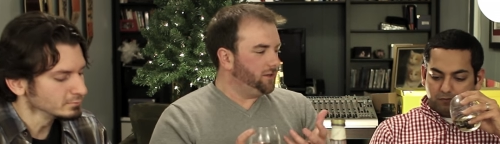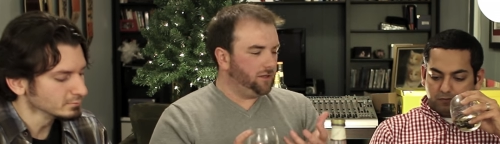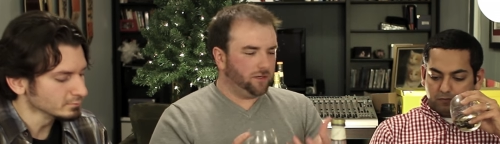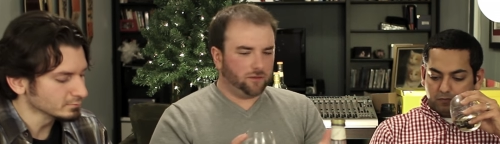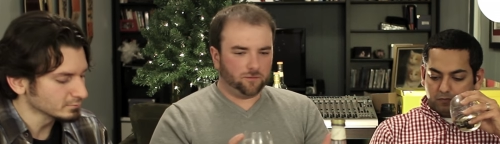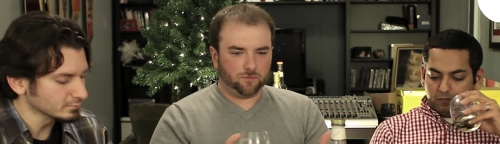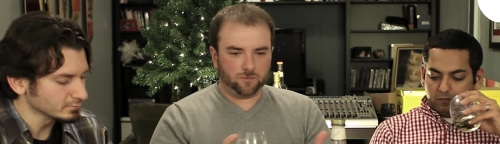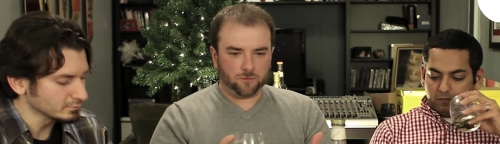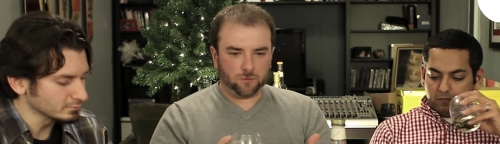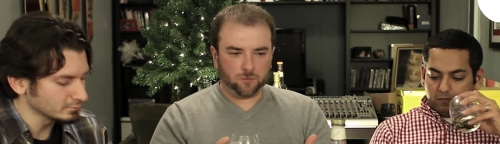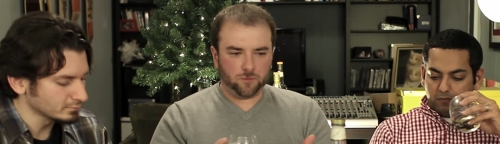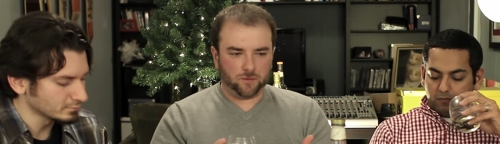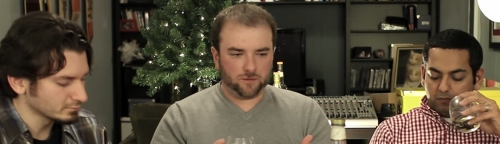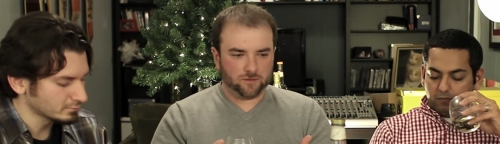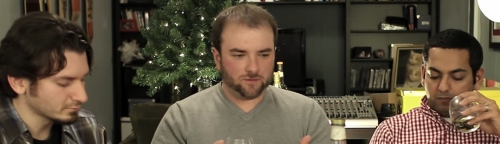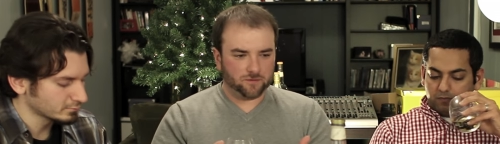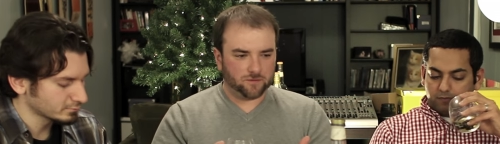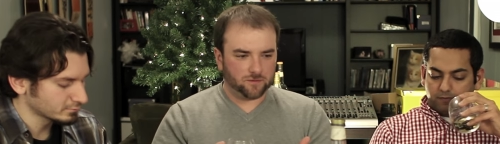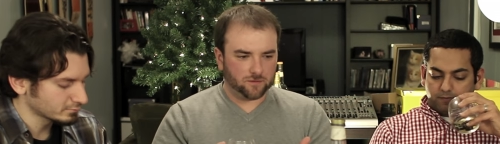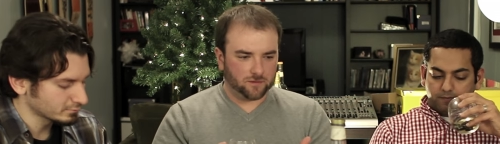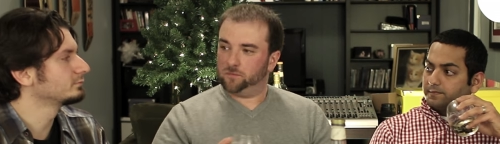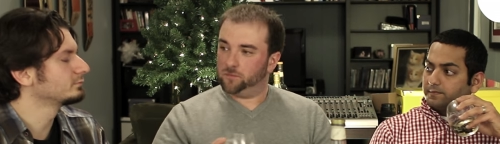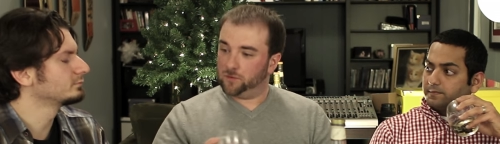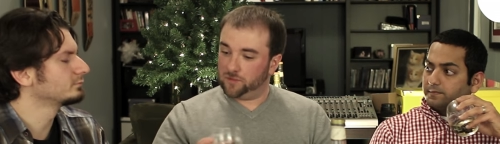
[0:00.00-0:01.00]

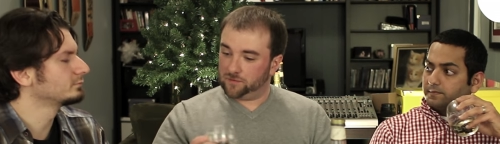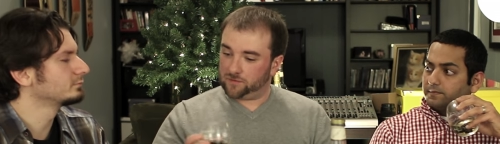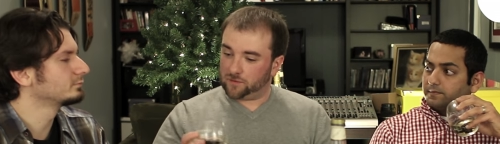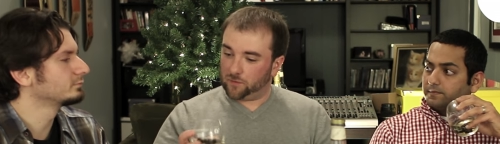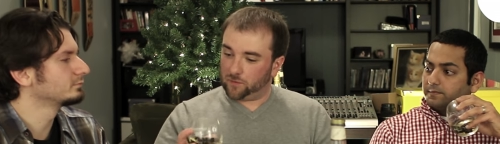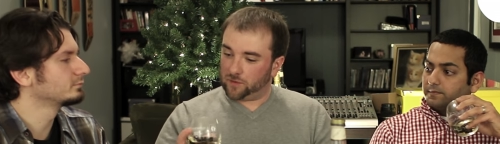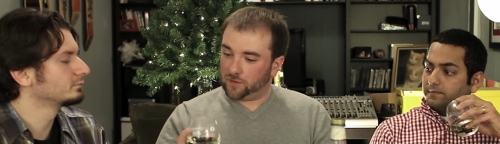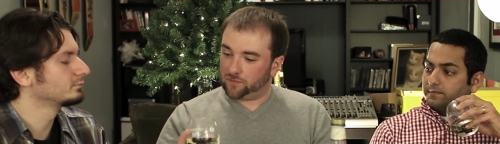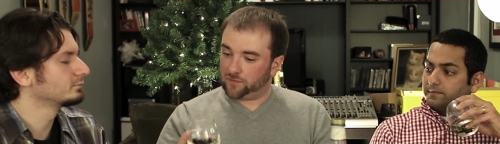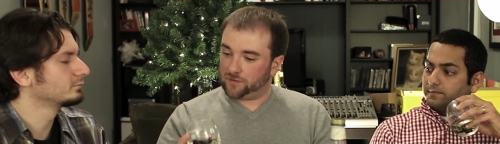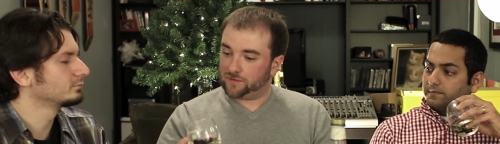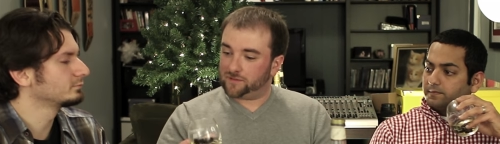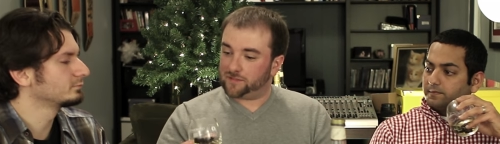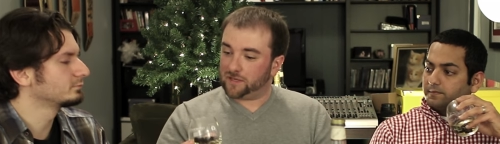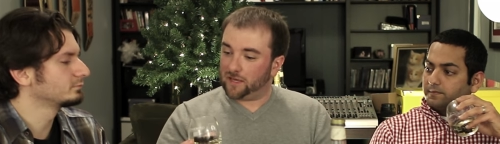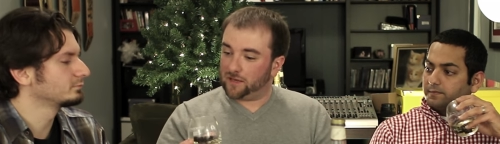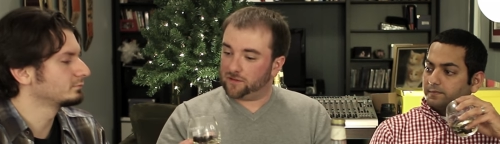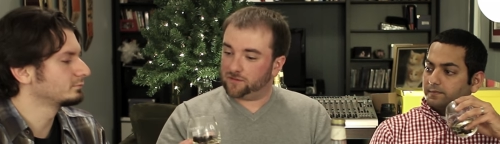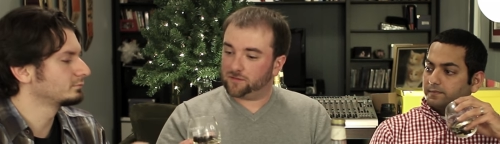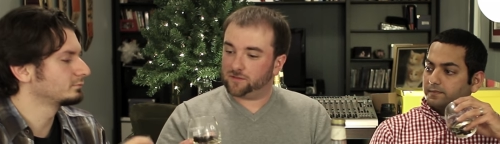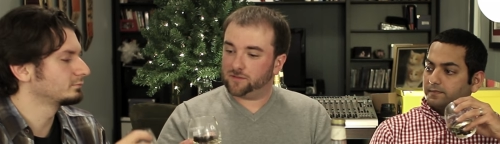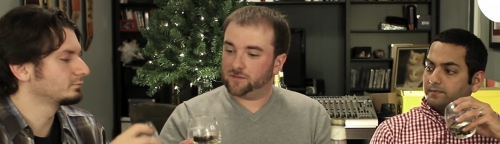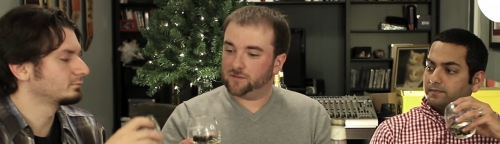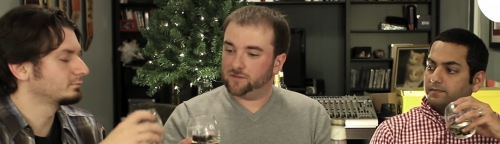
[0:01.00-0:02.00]
Speaker 1: influenced. What do you say we give it a
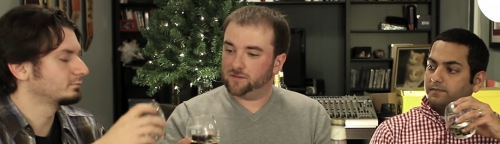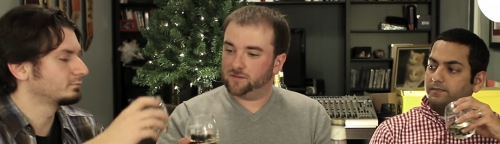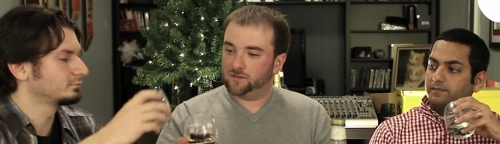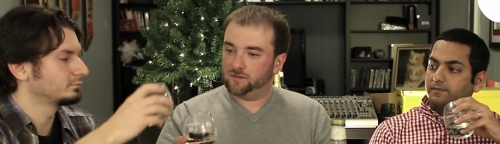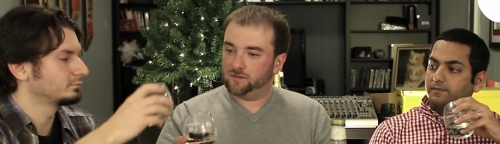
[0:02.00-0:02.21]
taste?